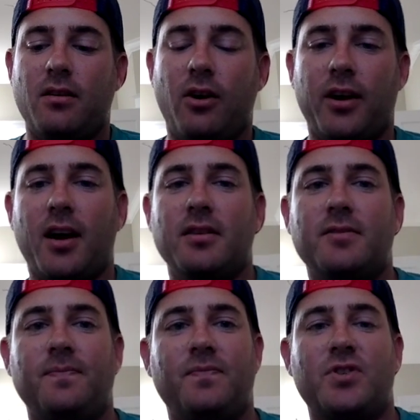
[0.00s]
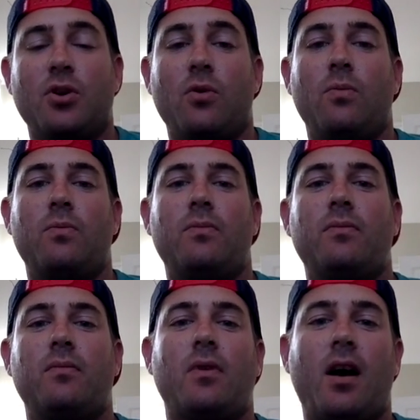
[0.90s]
Alright guys, so
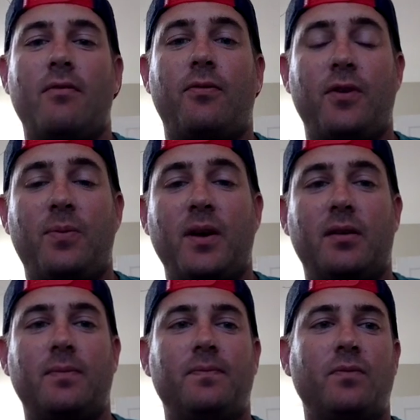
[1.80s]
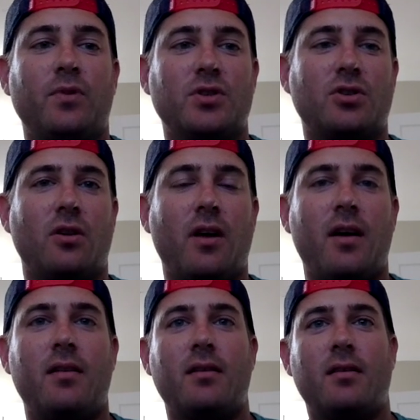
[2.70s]
I have the 5th pick. We just saw that.